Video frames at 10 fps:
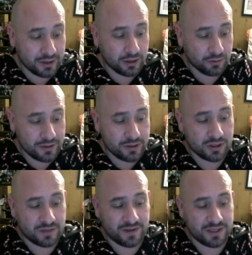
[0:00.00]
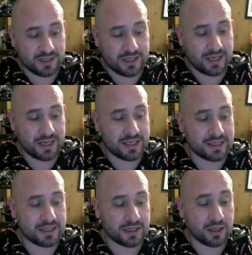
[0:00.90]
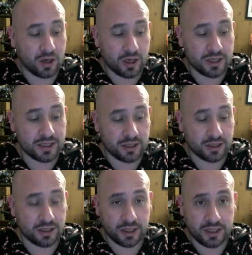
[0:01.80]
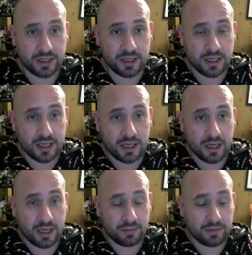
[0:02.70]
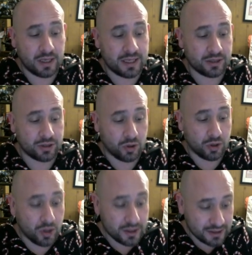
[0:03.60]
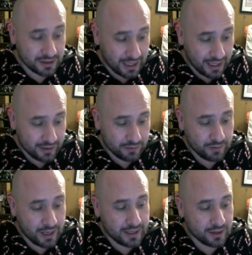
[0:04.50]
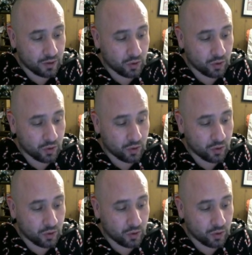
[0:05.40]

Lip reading: good resource efficiency. His cards that are good either don't cost a lot, right?